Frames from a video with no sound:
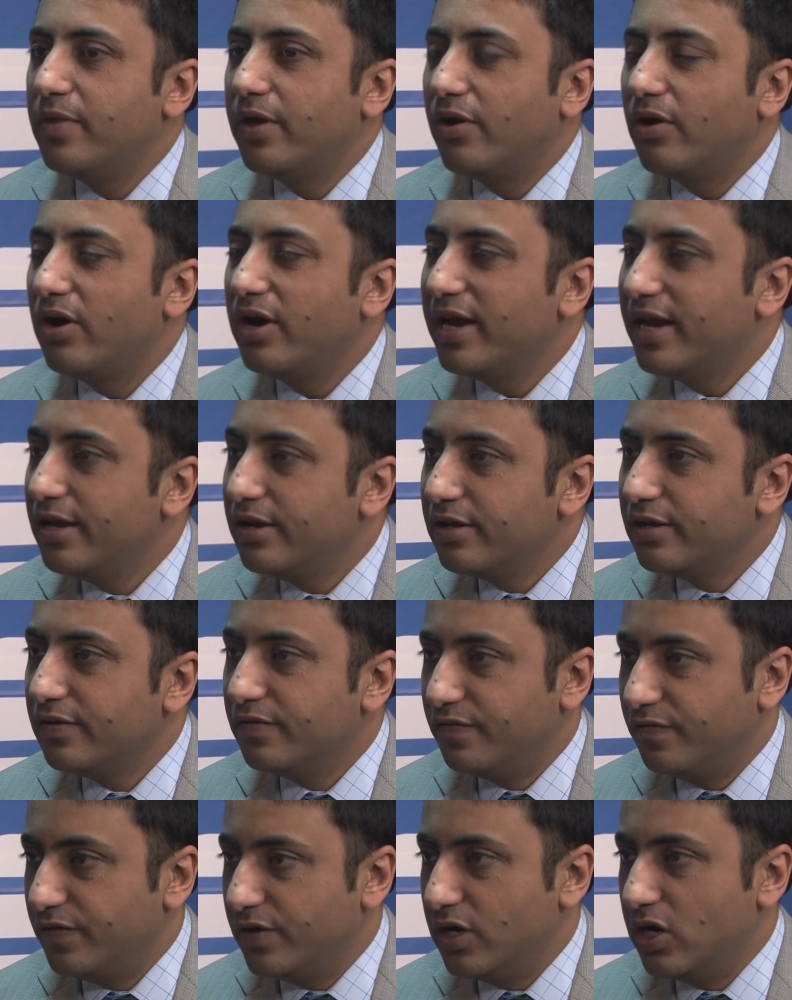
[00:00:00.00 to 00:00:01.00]
there are Indian
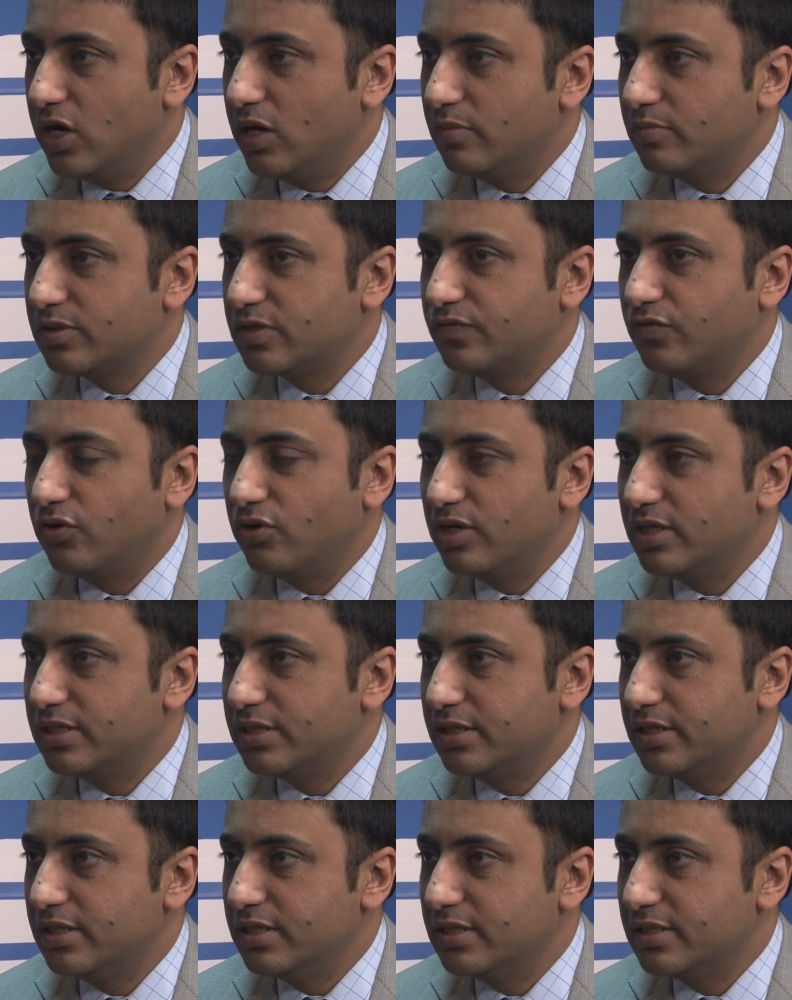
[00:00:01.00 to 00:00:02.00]
firms, for
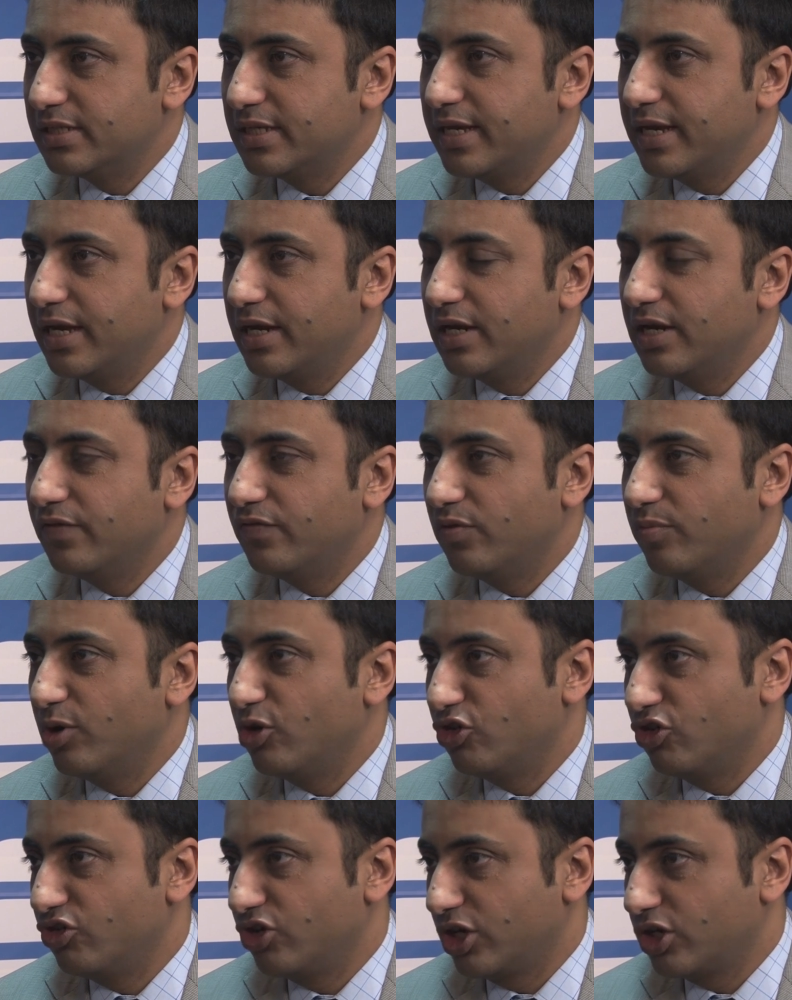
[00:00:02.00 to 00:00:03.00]
instance, in
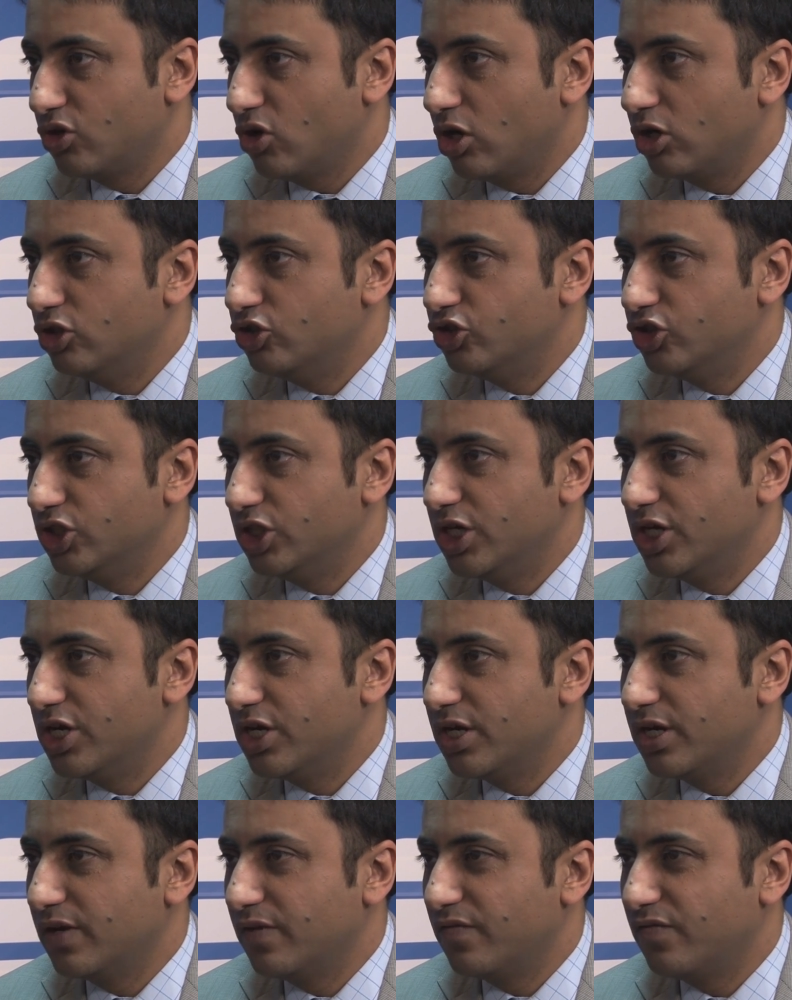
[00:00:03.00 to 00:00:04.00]
information
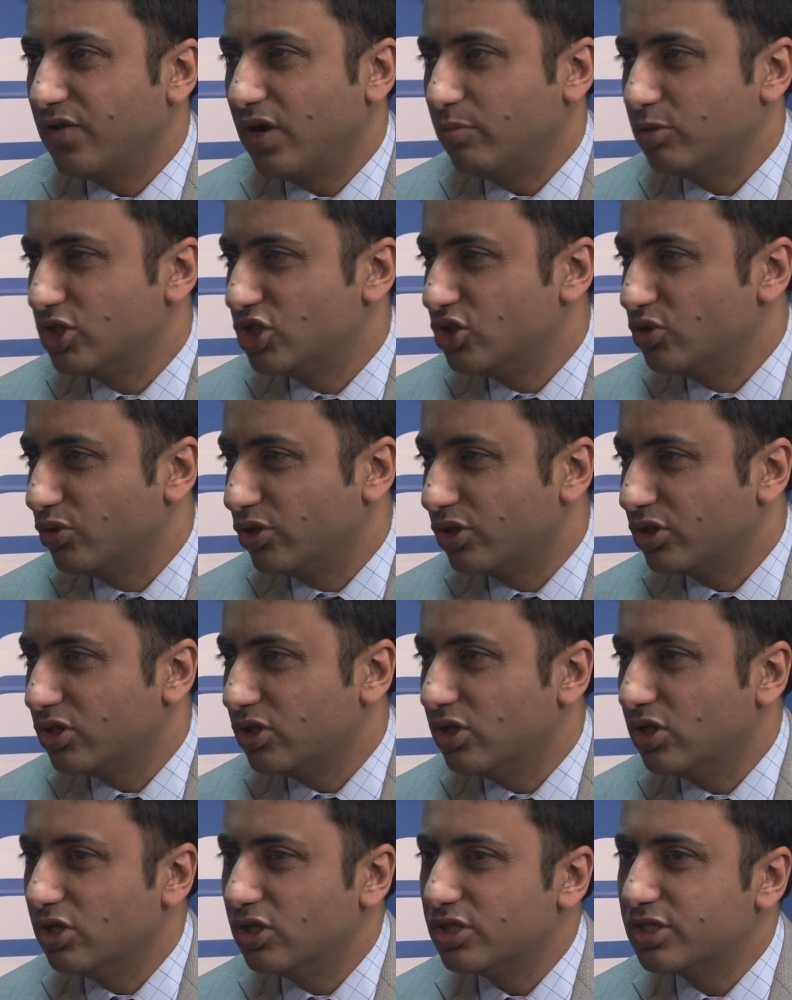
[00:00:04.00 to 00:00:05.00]
technology,
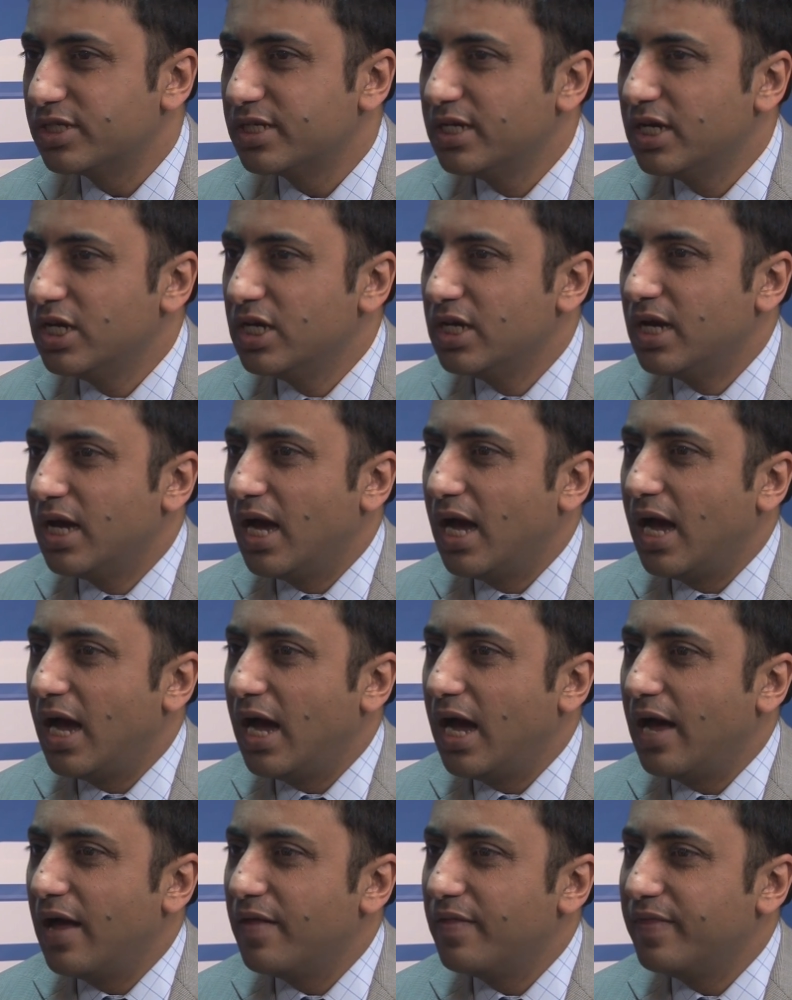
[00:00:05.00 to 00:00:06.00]
pharmaceuticals,
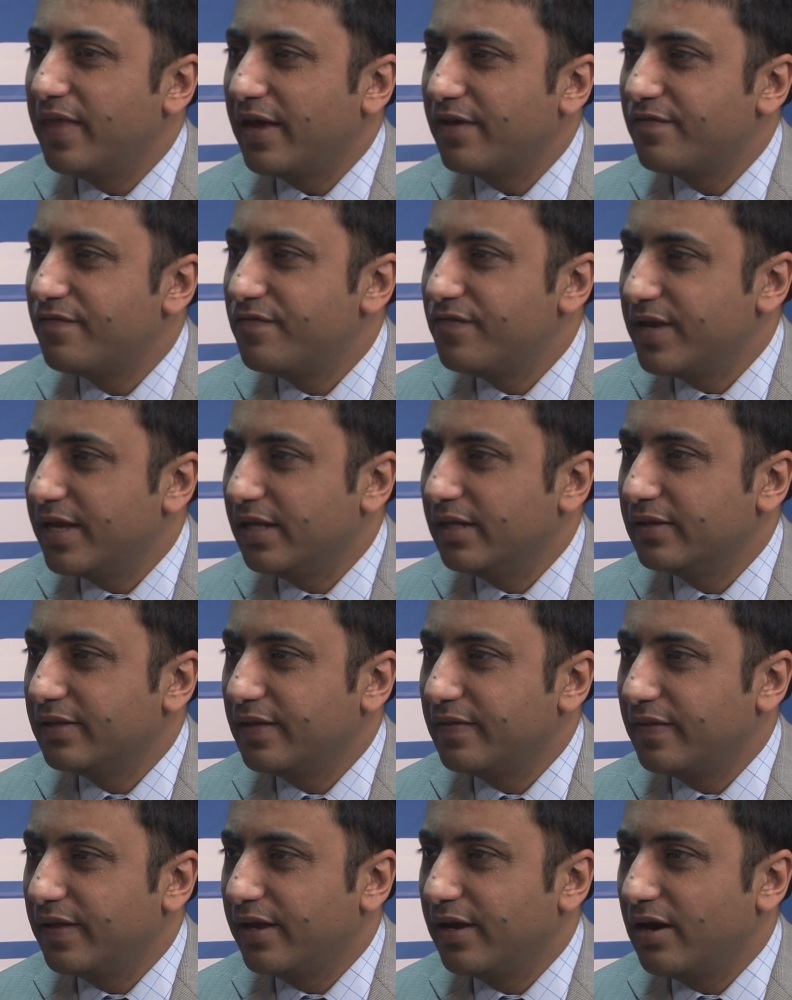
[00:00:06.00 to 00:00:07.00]
uh, that feel
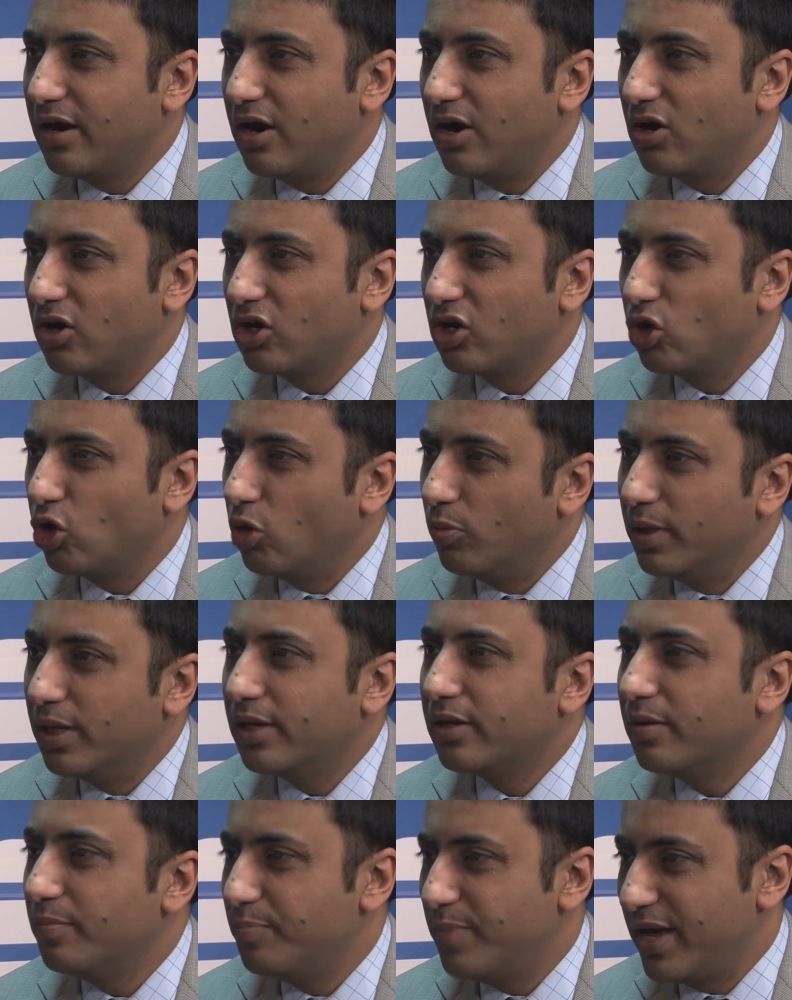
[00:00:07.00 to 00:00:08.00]
that they are globally
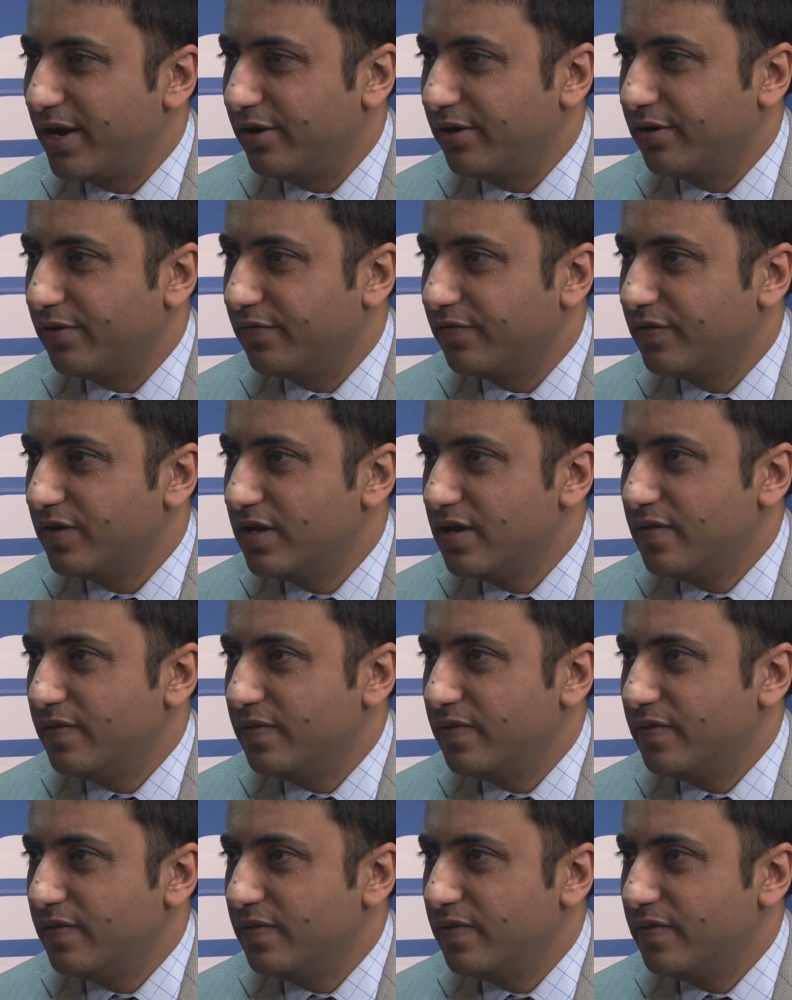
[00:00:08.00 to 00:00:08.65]
competitive.